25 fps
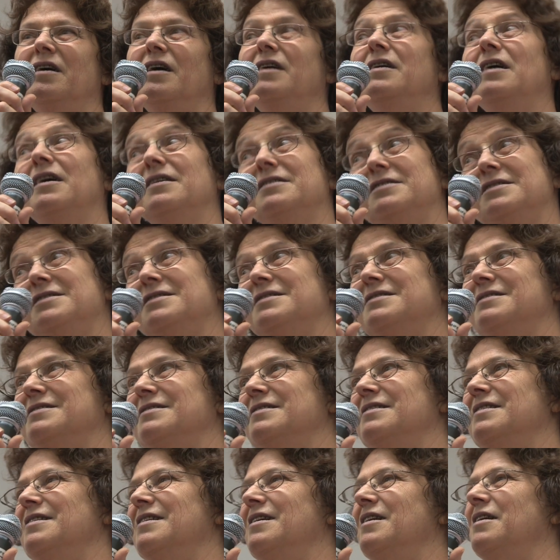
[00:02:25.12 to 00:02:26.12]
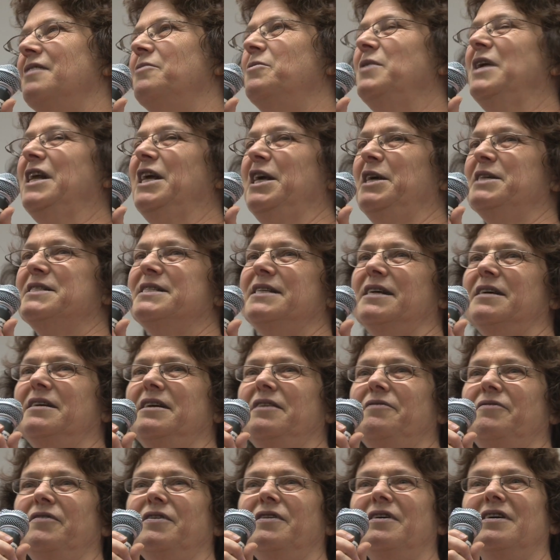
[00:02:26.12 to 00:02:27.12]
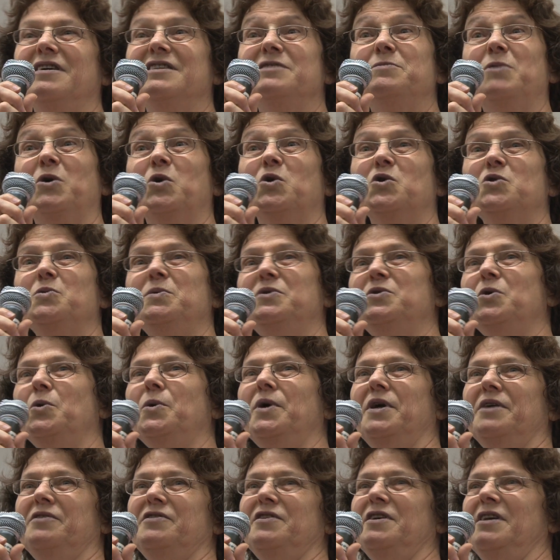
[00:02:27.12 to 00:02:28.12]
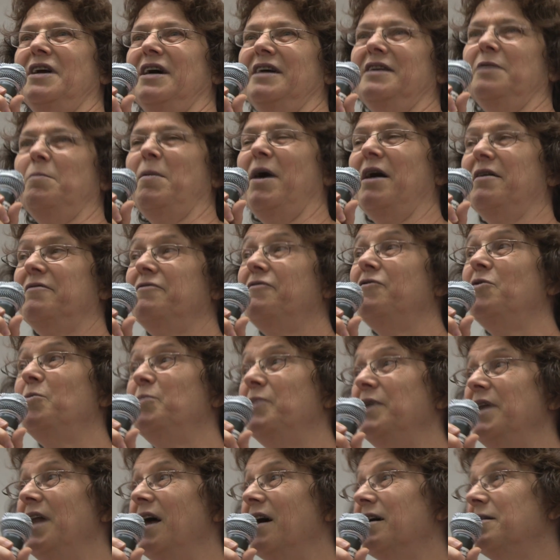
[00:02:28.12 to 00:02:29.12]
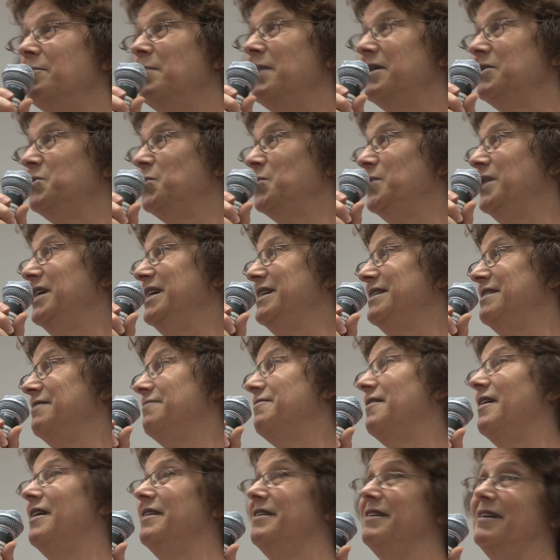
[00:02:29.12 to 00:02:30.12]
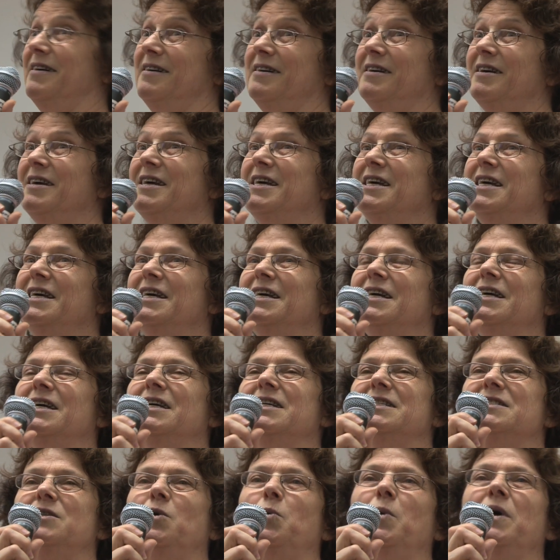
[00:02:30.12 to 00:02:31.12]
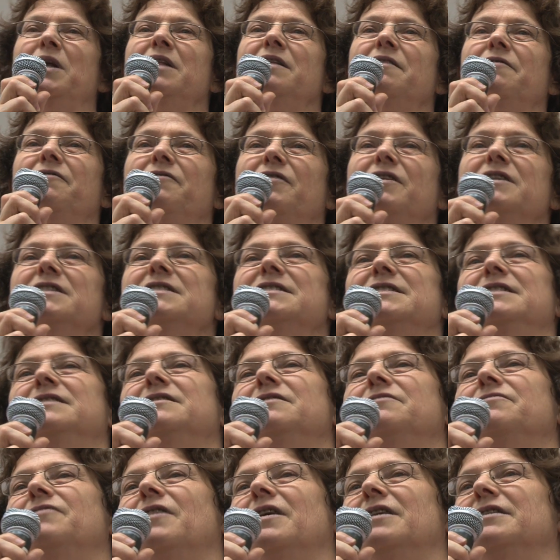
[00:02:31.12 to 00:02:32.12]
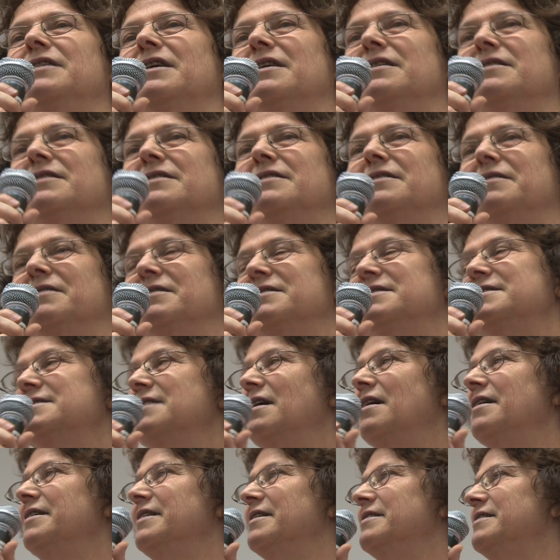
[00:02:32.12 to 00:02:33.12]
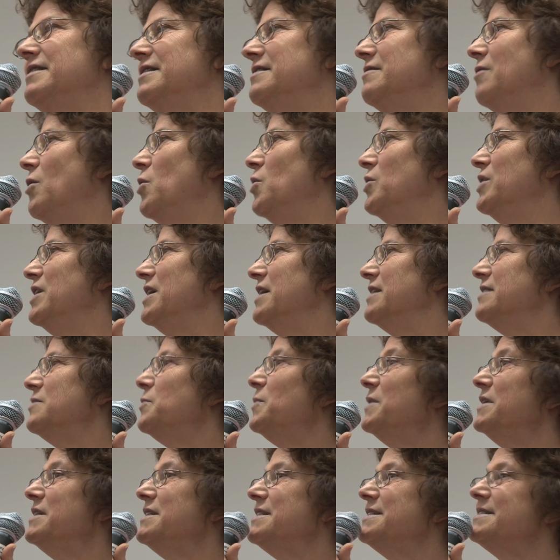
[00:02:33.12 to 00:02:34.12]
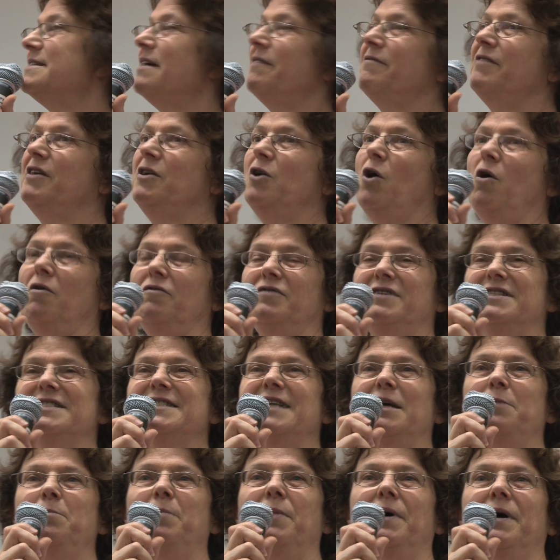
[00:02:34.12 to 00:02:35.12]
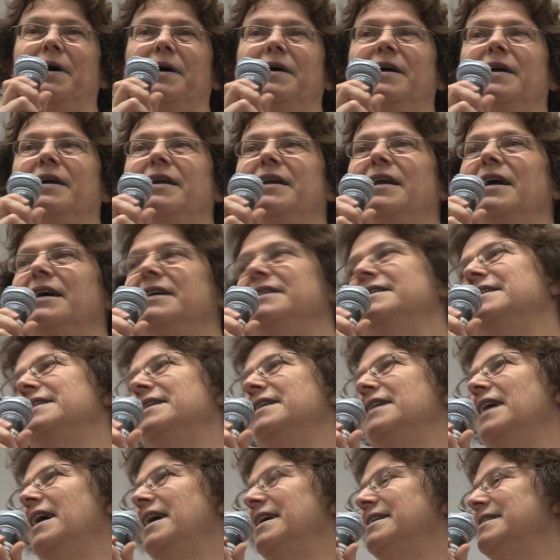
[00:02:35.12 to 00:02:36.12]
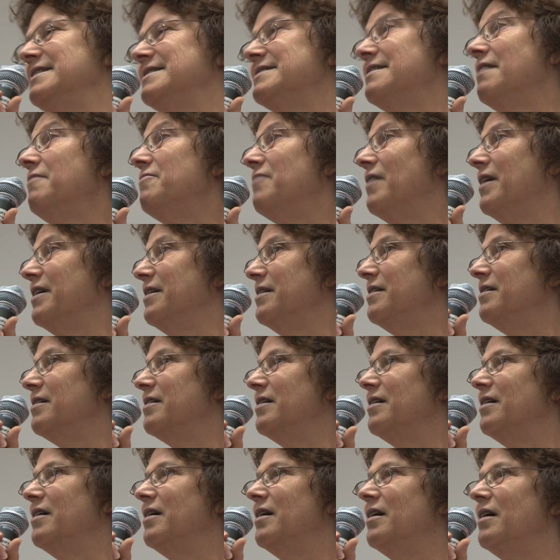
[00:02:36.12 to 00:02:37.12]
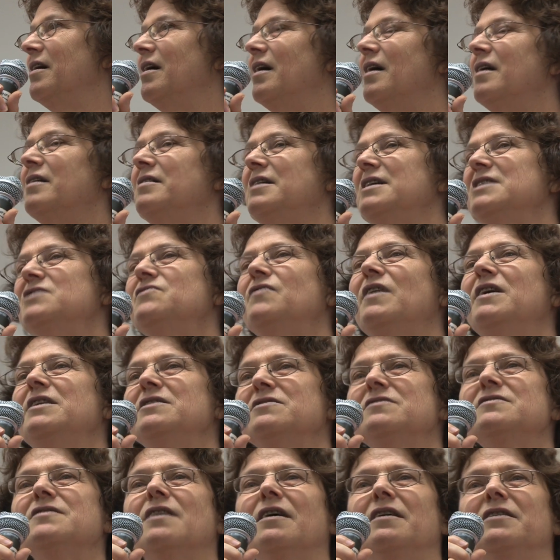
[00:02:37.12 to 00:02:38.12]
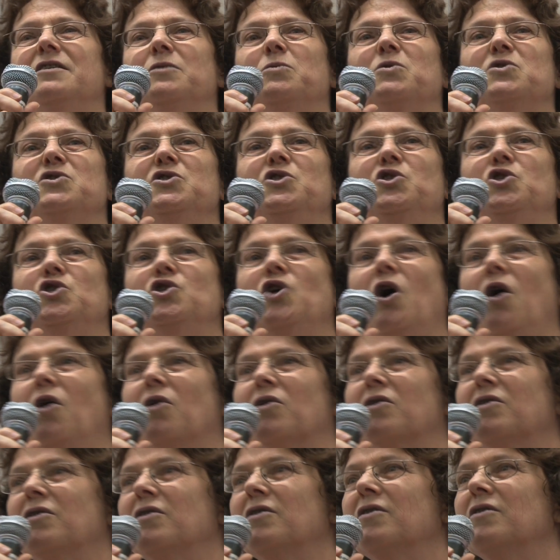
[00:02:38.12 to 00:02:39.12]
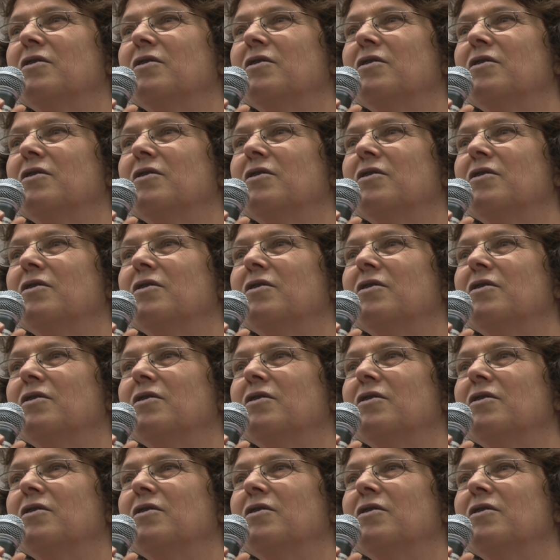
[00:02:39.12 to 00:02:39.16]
and that's really significant because we're talking tonight about from the Nakba to the Intifada. So when the first Intifada started on the 27th of December 1987, the Israeli society was in shock.